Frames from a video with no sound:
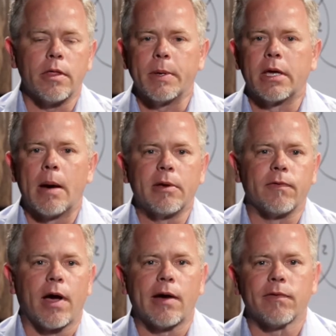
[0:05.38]
that the Becoming
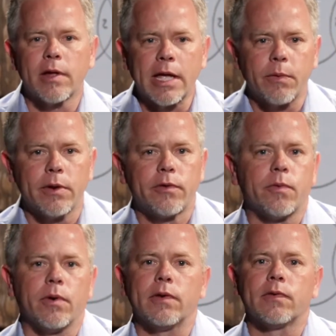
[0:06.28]
Five language
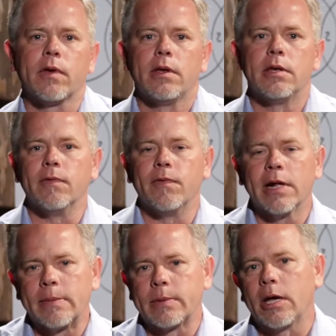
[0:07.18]
was
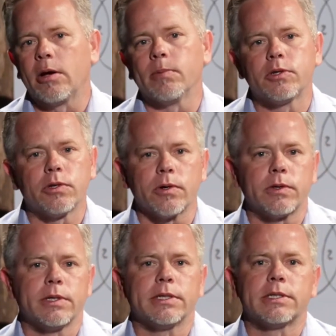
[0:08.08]
developed to help
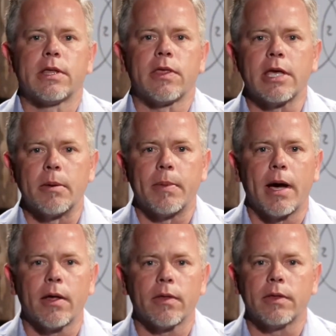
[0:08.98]
churches think
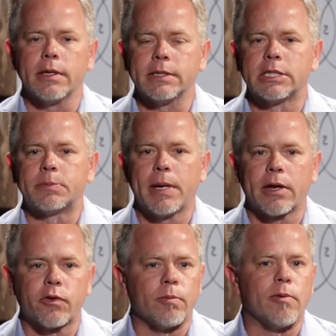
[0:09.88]
about the
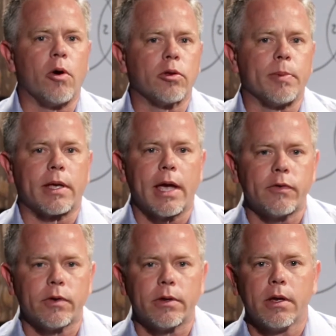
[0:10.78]
spectrum of
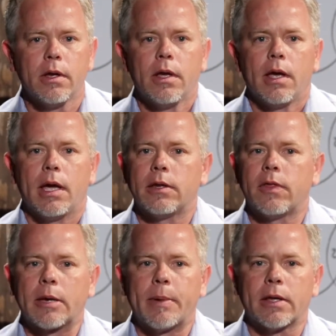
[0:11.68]
multiplication and to
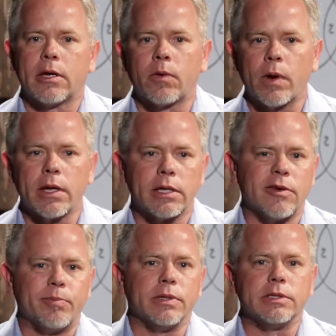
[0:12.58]
think about their
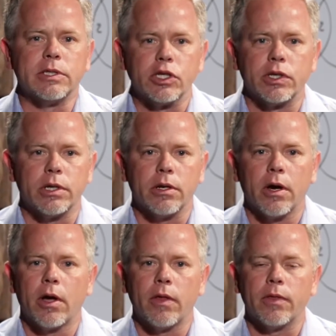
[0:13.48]
relative position
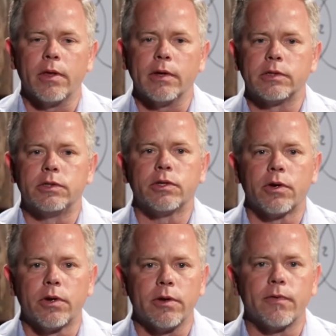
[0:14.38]
on this
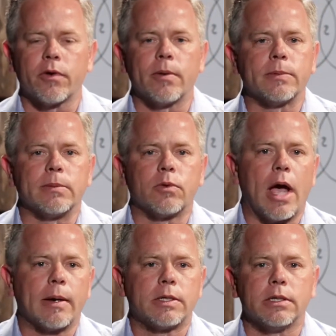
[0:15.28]
journey from
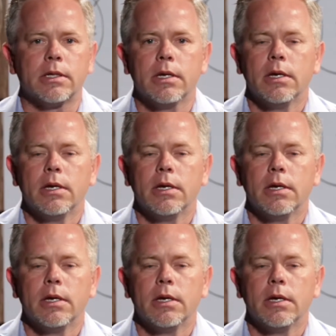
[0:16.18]
subtraction